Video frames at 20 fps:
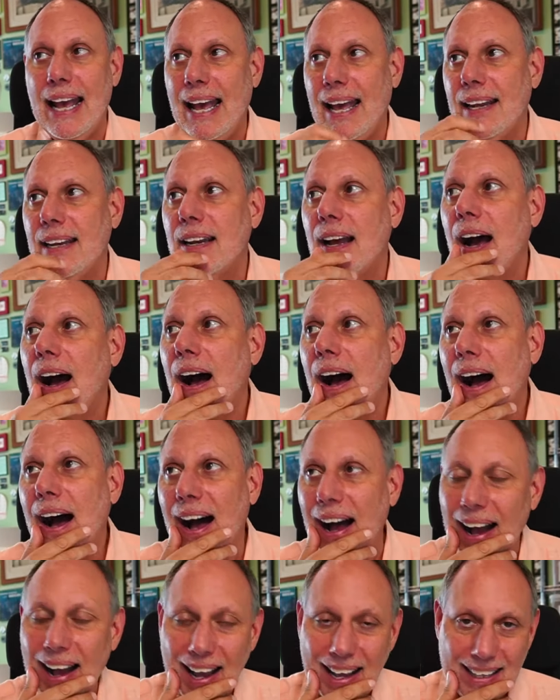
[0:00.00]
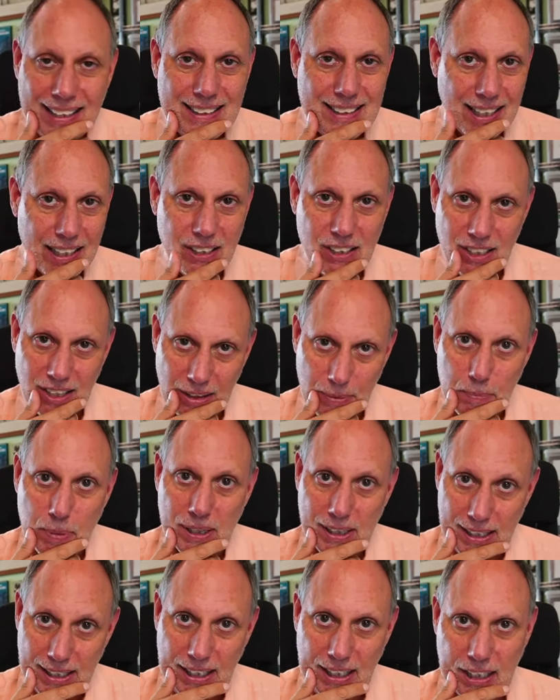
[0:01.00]
And I tend to
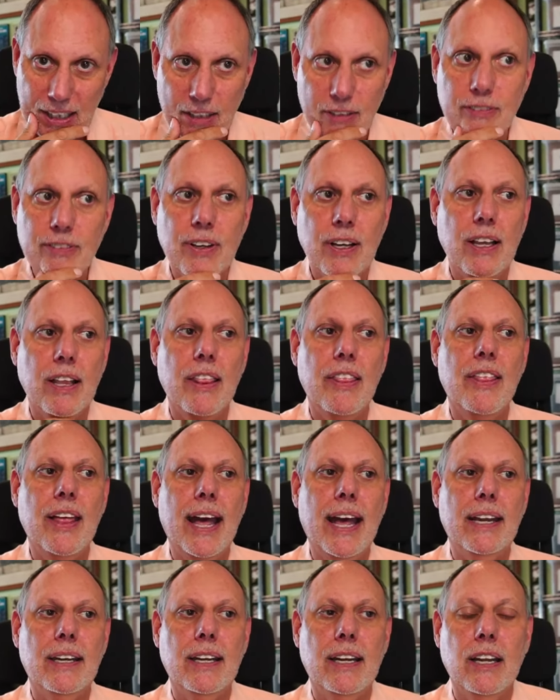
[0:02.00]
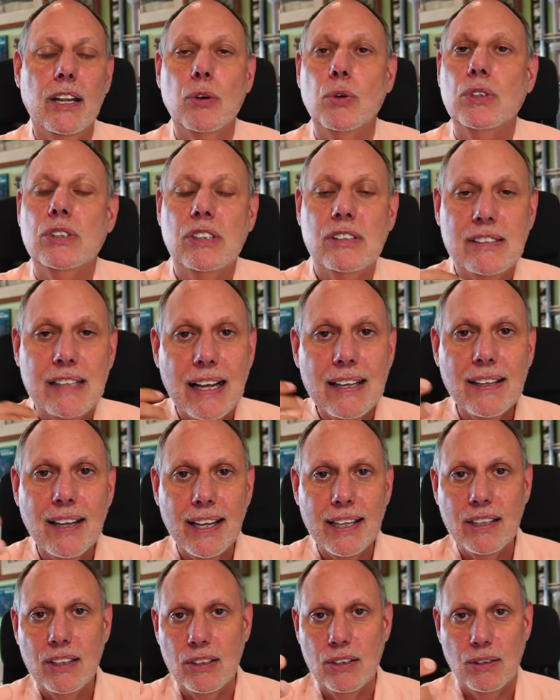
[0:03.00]
believe that, in other words, it's not
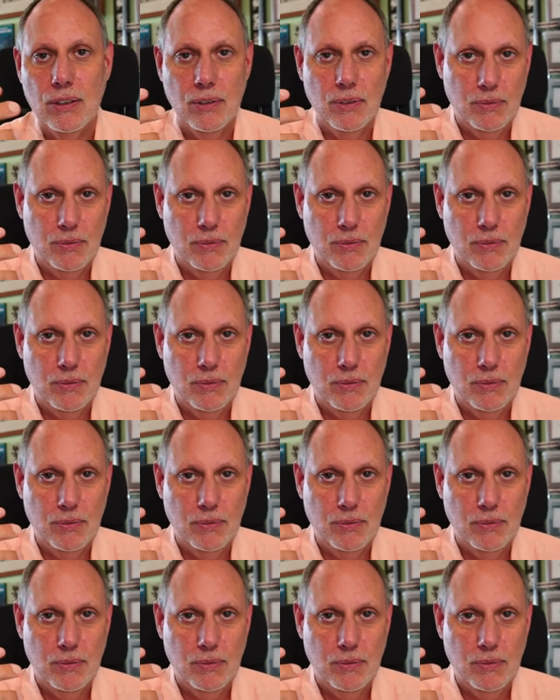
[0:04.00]
like